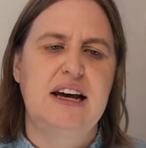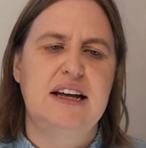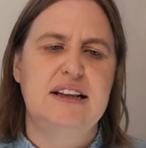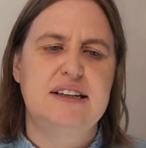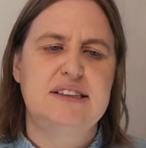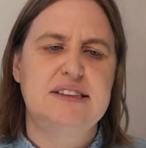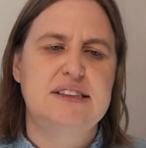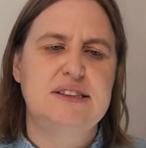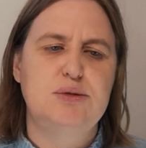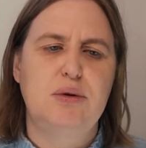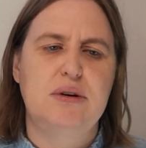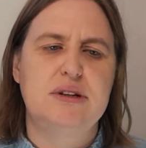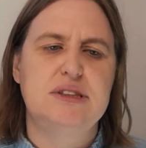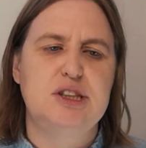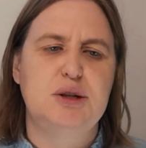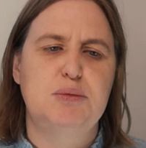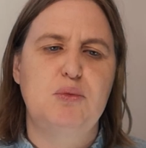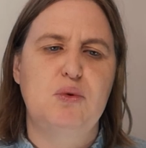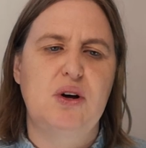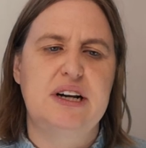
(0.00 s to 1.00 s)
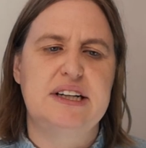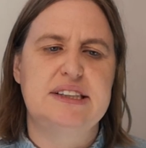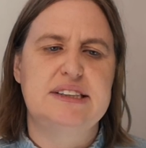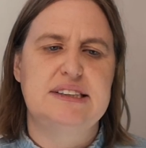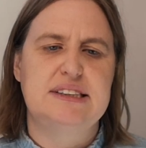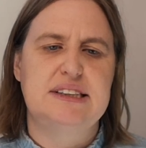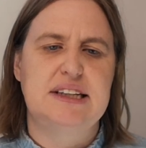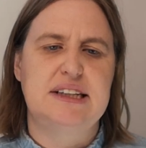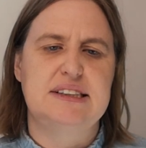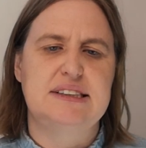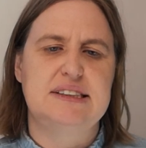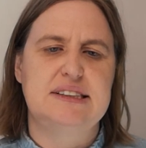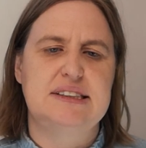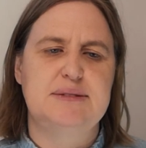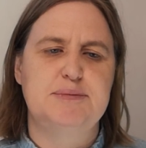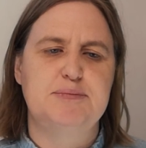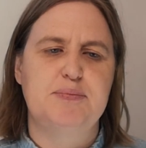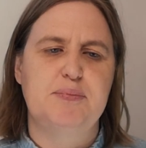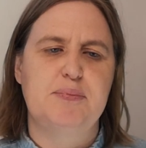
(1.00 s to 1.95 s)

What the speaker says: This is what Jim Wallace says: